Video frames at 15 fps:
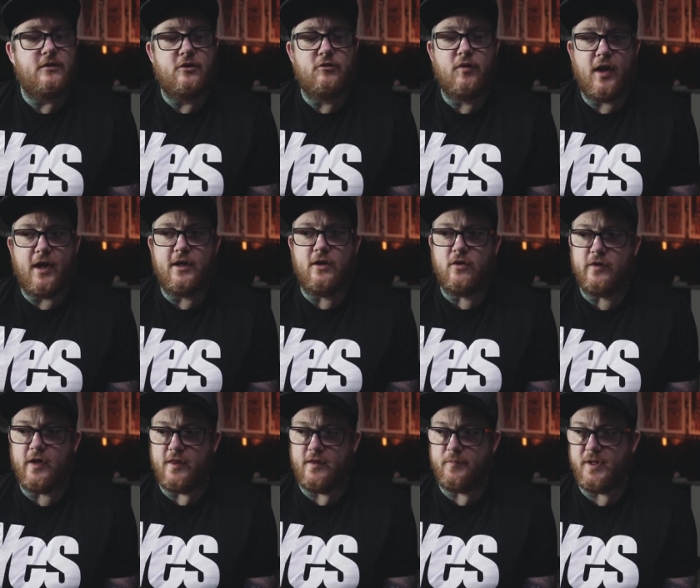You're relying
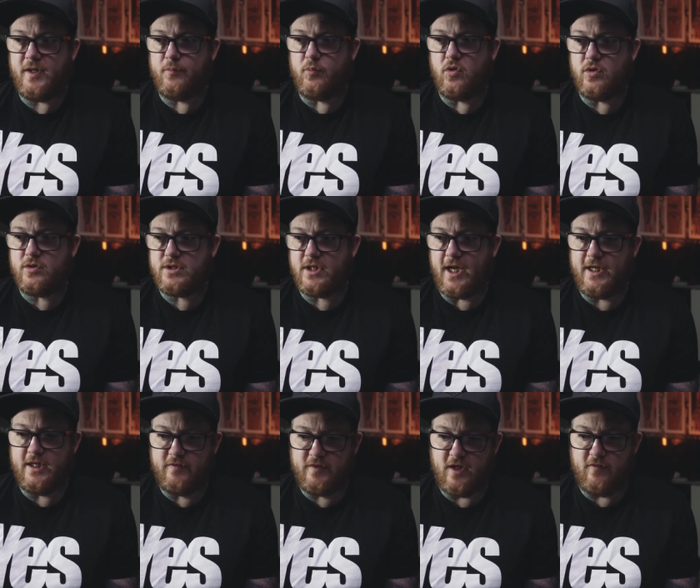on other people to
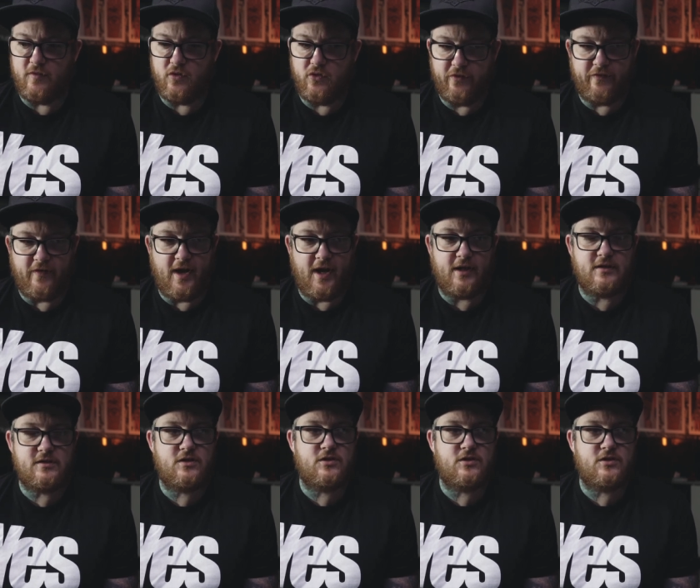kind of give you the facts.